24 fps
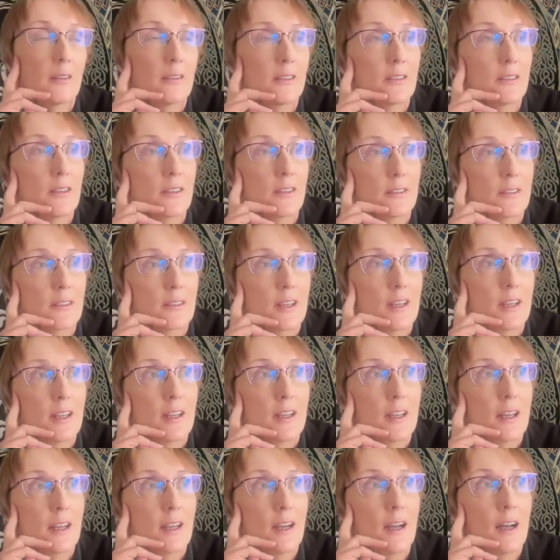to this,
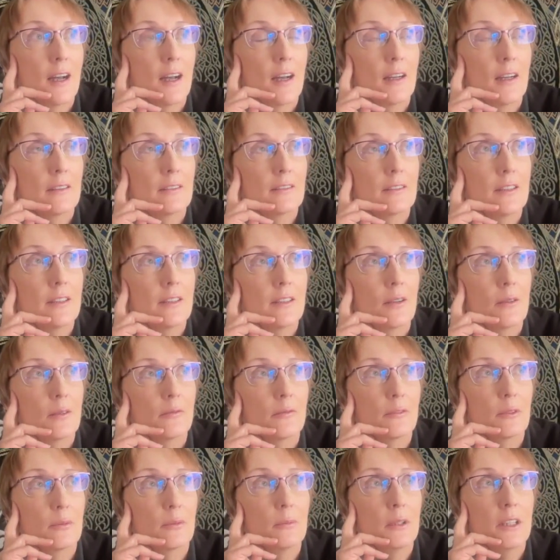uh, you know,
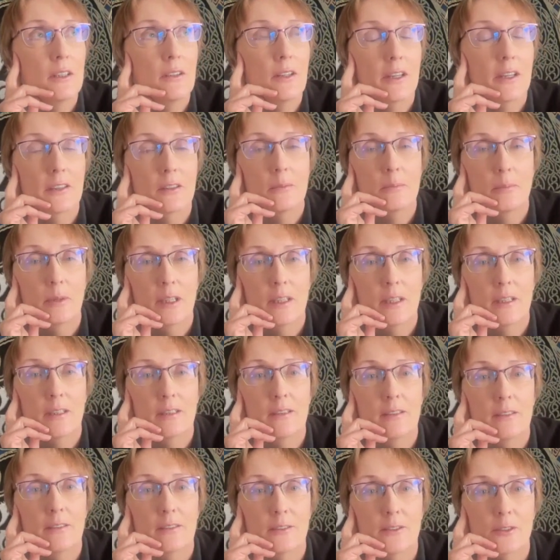for me, like the
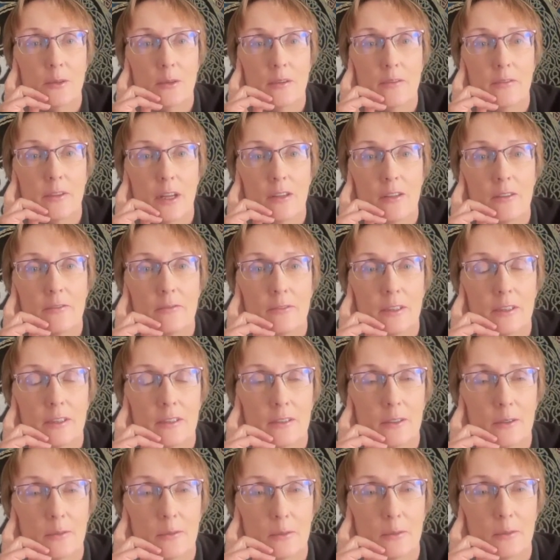big sort of elephant
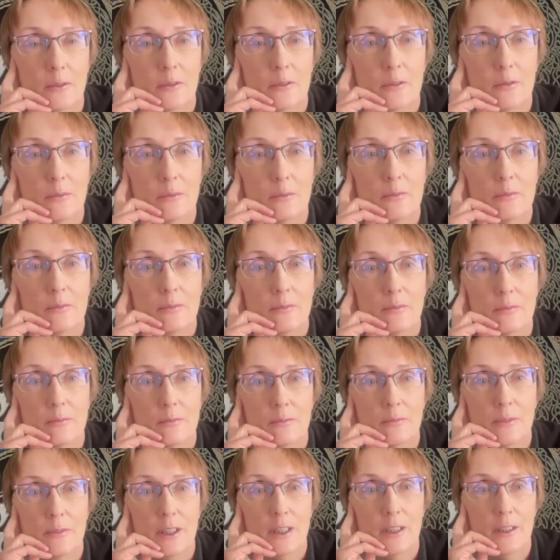in the room
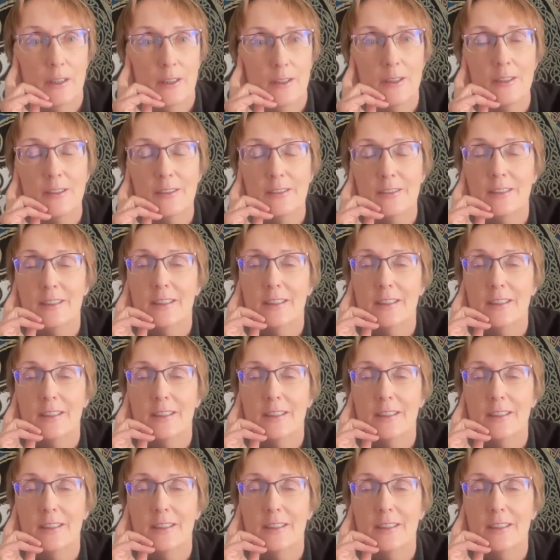here